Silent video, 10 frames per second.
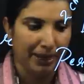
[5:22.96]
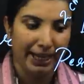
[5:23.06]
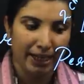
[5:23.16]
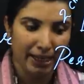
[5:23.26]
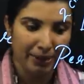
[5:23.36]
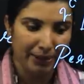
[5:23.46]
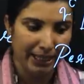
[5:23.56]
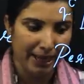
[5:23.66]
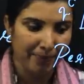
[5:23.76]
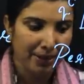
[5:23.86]

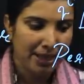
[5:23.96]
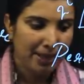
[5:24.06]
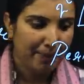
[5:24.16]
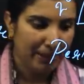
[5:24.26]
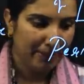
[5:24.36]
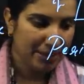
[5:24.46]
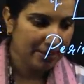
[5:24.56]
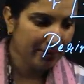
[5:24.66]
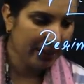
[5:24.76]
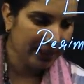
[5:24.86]
perimeter? Perimeter
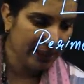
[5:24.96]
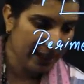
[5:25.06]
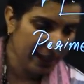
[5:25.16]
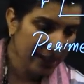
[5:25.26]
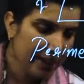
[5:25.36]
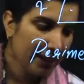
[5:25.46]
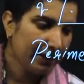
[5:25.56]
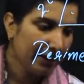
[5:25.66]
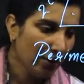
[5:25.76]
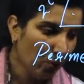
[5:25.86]
is the
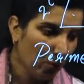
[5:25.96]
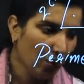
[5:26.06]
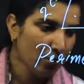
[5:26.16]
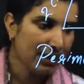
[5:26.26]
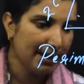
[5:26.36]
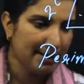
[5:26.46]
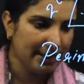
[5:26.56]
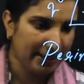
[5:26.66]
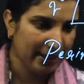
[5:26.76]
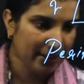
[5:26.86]
same. This is the one side.
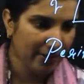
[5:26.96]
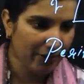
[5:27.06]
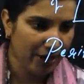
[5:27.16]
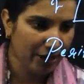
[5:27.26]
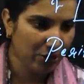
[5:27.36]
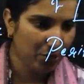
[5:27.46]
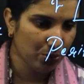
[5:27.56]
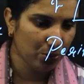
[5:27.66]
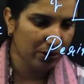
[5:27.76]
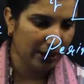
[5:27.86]
1,
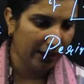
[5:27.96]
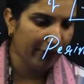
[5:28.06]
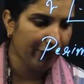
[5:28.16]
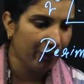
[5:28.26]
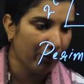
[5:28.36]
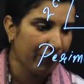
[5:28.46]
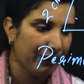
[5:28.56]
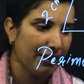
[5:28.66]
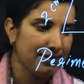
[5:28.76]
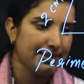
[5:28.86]
2, 3, 4,
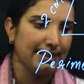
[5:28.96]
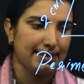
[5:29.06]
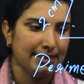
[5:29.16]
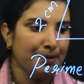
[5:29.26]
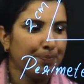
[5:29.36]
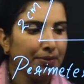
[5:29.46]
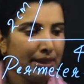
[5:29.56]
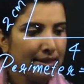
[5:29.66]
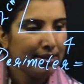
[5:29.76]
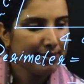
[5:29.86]
5, 6.
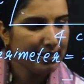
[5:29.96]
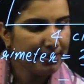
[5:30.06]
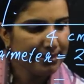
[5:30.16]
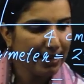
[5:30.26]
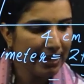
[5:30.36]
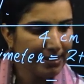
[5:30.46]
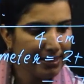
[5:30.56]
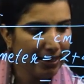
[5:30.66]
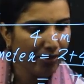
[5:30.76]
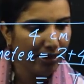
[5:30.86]
6 sides
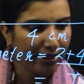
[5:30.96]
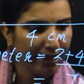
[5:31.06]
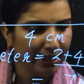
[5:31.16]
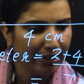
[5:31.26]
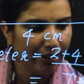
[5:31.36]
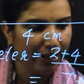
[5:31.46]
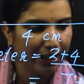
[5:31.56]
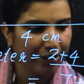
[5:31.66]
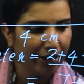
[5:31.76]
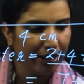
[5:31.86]
are not this is a
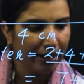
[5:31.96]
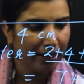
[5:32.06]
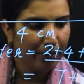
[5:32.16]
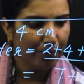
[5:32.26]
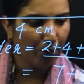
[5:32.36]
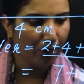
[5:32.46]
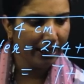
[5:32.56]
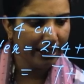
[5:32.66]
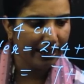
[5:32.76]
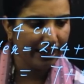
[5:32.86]
regular
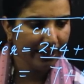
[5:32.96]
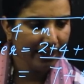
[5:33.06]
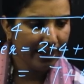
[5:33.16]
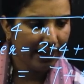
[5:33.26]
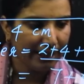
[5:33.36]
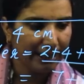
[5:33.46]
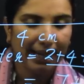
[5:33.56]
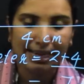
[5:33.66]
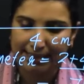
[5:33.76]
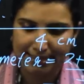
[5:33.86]
polygon. That is a
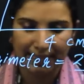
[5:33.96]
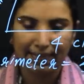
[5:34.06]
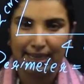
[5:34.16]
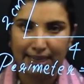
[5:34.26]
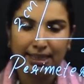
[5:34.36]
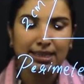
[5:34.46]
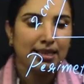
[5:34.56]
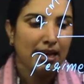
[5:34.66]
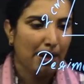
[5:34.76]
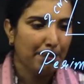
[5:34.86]
hexagon. Now,
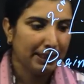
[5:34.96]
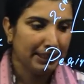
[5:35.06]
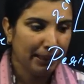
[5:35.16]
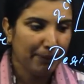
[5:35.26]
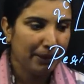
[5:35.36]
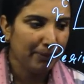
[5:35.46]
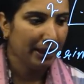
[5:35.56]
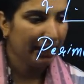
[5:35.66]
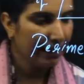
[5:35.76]
this is the perimeter.